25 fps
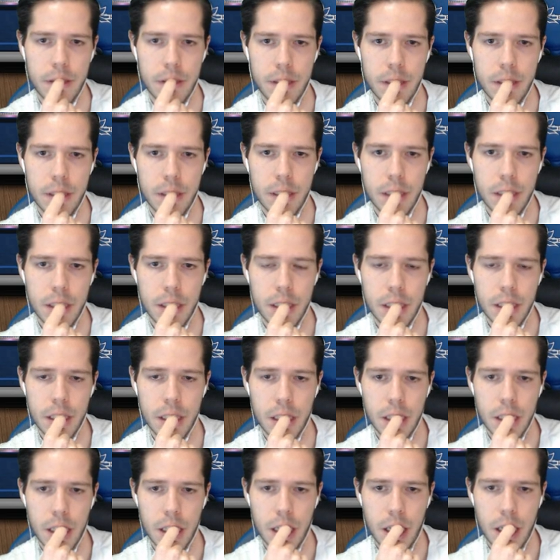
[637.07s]

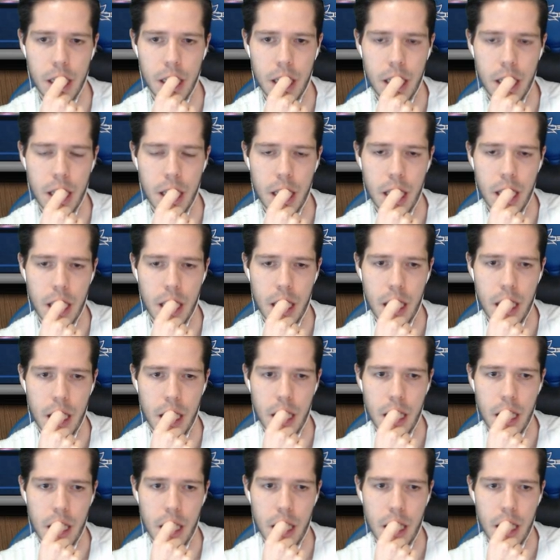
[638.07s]

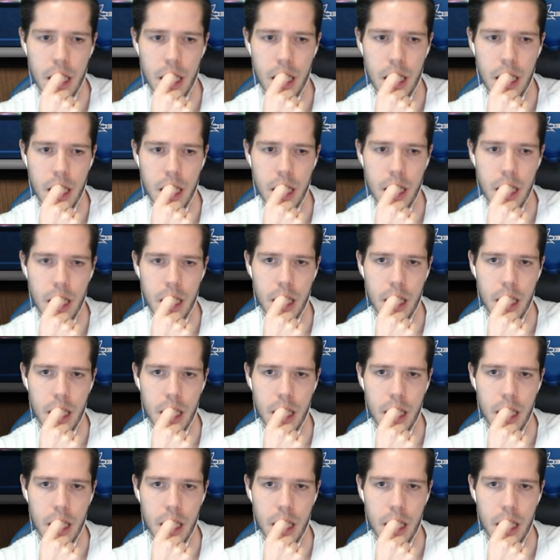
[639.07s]
[no speech]